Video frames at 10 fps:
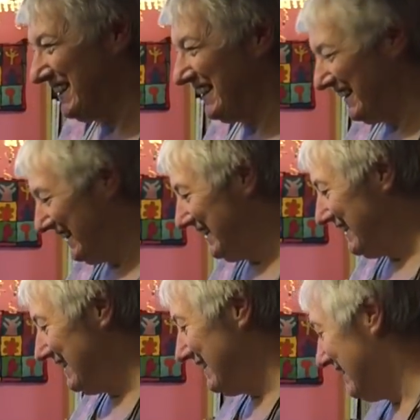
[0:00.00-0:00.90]

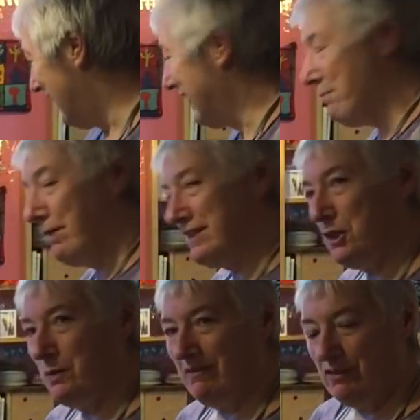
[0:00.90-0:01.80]
I'll get back
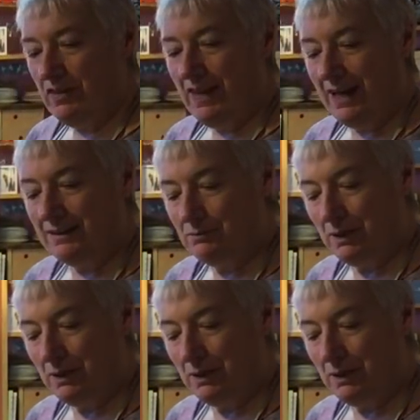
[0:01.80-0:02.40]
to you when I've done that,